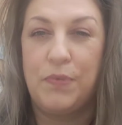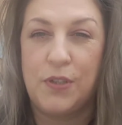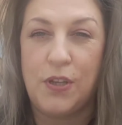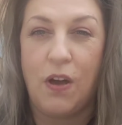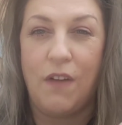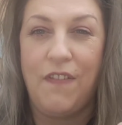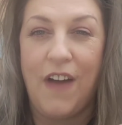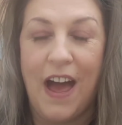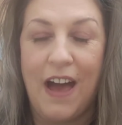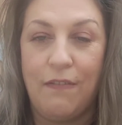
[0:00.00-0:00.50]

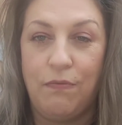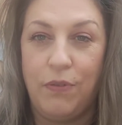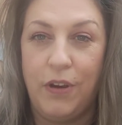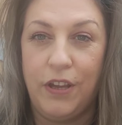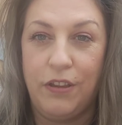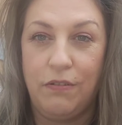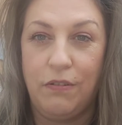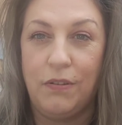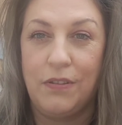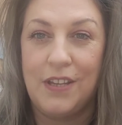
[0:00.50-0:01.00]
sort of
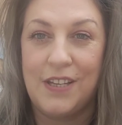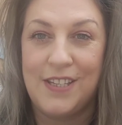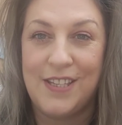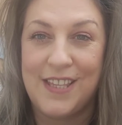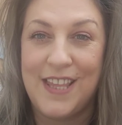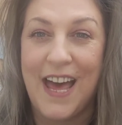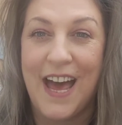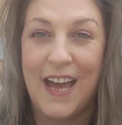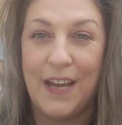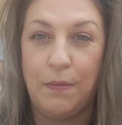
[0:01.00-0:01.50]
halfway through this
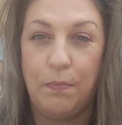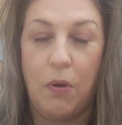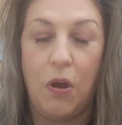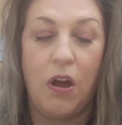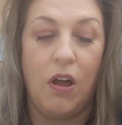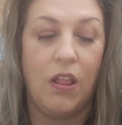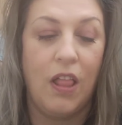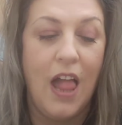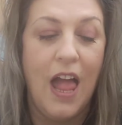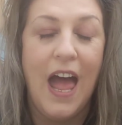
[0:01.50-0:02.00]
third
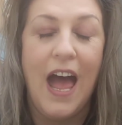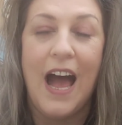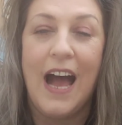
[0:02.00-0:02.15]
bottle.